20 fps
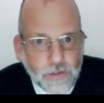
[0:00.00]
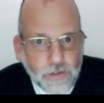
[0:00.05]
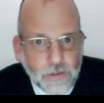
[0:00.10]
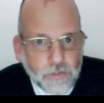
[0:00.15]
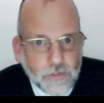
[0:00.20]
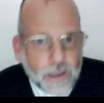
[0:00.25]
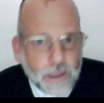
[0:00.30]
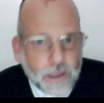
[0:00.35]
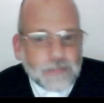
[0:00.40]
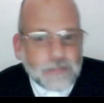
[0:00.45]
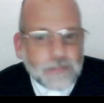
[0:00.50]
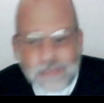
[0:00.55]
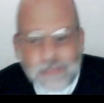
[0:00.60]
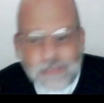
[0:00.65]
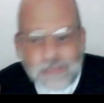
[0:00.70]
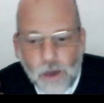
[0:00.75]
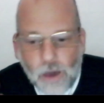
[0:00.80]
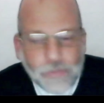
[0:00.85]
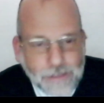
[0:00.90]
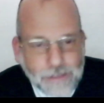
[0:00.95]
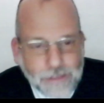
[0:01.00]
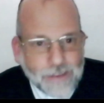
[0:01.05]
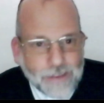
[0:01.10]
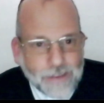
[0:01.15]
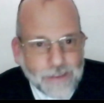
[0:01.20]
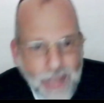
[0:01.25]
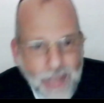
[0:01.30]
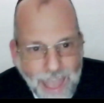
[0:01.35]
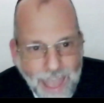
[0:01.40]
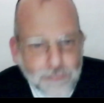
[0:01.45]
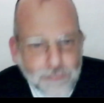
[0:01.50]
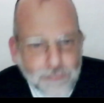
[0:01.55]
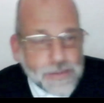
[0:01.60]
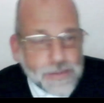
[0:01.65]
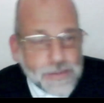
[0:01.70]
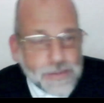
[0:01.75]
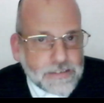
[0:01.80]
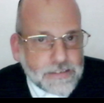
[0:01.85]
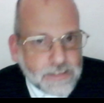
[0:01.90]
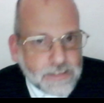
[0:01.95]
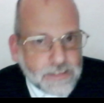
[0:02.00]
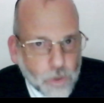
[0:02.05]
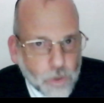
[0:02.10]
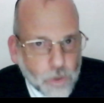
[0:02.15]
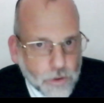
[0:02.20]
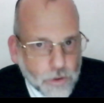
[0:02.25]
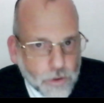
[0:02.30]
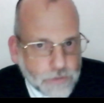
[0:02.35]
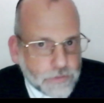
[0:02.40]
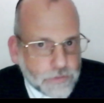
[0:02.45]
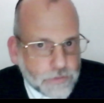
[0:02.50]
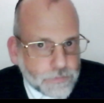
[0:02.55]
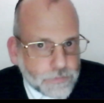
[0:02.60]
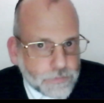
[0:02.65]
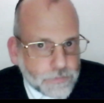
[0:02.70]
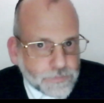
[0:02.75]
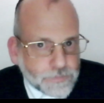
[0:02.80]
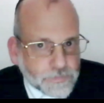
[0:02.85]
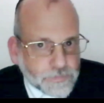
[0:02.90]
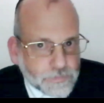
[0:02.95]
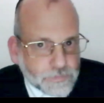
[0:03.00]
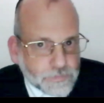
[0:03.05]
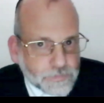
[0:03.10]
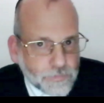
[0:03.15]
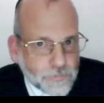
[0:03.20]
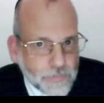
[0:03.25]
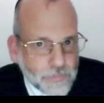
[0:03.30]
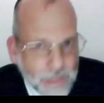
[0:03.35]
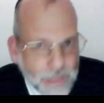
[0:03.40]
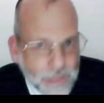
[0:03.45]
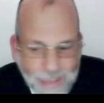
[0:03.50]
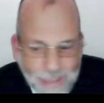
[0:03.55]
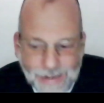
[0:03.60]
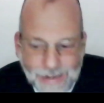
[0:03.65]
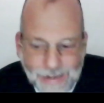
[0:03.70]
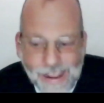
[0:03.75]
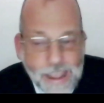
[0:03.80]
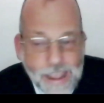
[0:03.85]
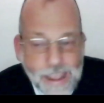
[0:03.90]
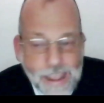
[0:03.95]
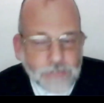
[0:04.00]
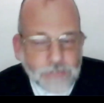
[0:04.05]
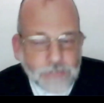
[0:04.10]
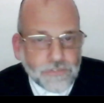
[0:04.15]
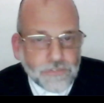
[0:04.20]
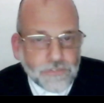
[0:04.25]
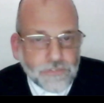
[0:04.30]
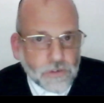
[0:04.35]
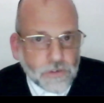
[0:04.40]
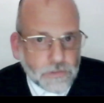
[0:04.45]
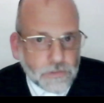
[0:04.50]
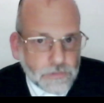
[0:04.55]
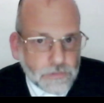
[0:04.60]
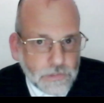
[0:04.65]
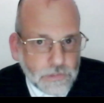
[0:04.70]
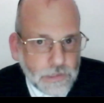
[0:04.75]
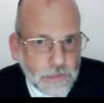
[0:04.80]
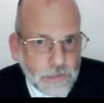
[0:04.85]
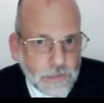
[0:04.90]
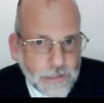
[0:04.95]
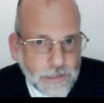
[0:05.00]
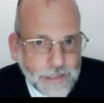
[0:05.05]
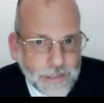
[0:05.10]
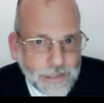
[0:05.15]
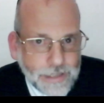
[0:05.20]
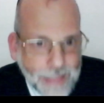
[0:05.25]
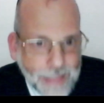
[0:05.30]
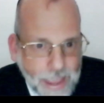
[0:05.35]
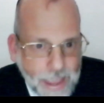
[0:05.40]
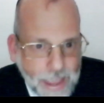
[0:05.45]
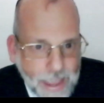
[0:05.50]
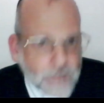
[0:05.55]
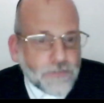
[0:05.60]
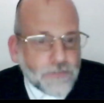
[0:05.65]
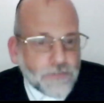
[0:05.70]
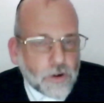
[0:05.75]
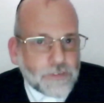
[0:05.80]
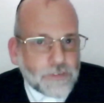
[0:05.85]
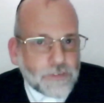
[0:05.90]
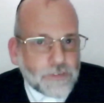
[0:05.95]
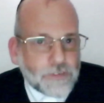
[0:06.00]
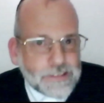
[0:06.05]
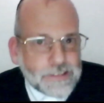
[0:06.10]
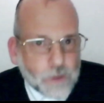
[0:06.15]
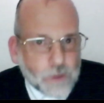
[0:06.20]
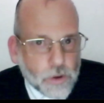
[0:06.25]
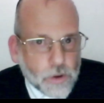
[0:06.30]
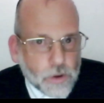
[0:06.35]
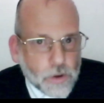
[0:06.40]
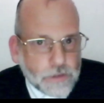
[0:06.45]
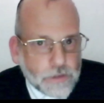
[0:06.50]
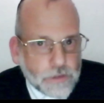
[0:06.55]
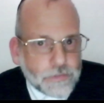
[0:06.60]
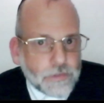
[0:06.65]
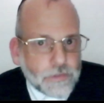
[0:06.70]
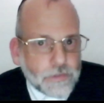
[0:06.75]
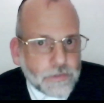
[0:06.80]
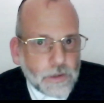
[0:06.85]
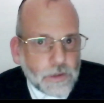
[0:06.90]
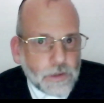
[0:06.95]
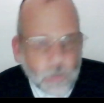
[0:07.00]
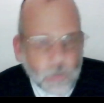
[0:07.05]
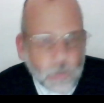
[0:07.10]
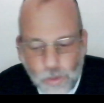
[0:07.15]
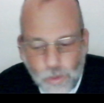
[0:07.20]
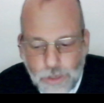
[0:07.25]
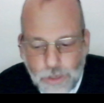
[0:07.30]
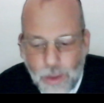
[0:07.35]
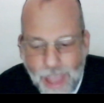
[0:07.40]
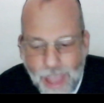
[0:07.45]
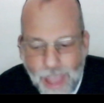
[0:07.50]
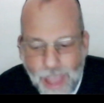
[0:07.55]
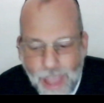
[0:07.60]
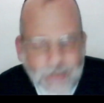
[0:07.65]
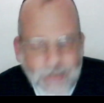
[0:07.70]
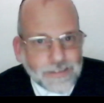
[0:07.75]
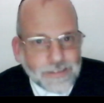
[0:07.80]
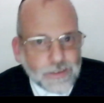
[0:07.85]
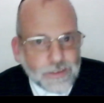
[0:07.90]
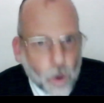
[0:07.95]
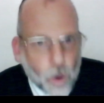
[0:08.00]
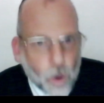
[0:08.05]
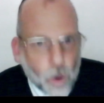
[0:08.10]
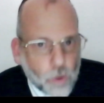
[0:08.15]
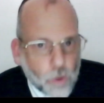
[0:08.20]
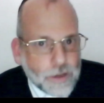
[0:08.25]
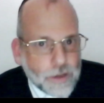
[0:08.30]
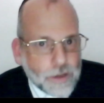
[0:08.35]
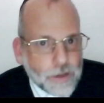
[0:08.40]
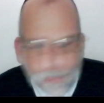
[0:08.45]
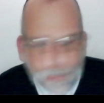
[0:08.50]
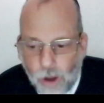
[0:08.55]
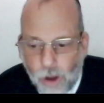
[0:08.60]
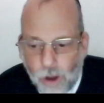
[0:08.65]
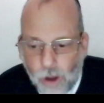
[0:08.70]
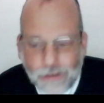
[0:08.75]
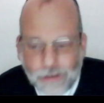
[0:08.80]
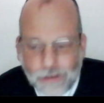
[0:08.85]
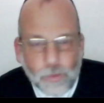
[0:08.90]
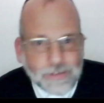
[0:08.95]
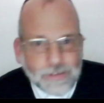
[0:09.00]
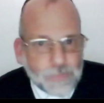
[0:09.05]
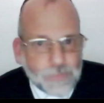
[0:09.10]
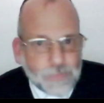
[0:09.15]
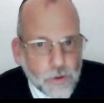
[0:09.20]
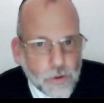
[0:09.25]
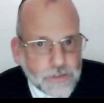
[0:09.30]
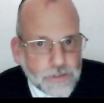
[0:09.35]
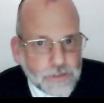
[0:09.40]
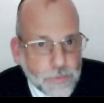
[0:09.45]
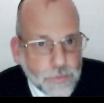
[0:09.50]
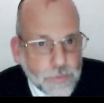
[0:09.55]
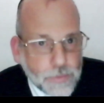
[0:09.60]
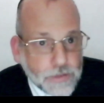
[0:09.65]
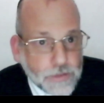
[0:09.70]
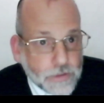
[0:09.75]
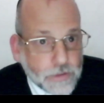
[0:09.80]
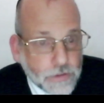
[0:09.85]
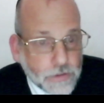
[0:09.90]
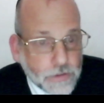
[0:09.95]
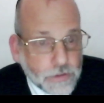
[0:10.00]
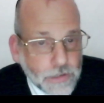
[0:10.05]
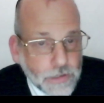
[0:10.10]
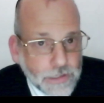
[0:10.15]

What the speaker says: Right? So there have been stories, again, a handful of stories where you had a soul in a body that wasn't supposed to be there.